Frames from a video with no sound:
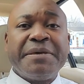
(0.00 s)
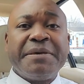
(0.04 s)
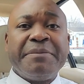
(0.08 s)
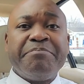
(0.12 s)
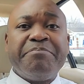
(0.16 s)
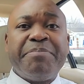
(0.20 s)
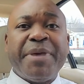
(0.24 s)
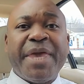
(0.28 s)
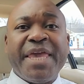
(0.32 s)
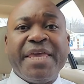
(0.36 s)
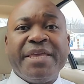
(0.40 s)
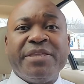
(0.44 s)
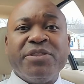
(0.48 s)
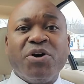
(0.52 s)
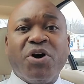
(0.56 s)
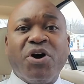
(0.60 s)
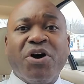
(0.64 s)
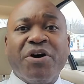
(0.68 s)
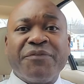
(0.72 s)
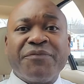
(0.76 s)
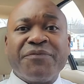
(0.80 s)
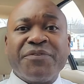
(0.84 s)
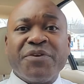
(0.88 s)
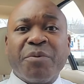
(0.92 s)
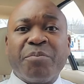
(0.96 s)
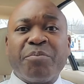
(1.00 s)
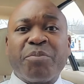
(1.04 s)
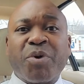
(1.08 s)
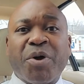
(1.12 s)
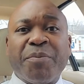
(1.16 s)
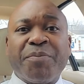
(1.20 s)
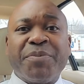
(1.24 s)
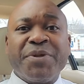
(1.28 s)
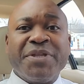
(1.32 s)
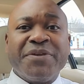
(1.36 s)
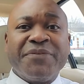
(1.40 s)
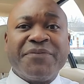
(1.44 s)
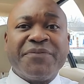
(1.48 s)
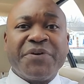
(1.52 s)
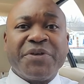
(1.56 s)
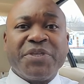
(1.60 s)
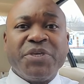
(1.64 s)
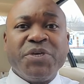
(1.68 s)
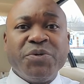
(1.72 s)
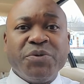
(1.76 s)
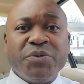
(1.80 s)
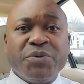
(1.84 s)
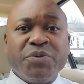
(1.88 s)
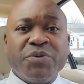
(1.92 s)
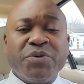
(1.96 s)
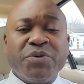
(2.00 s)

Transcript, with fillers: paying off your property for you.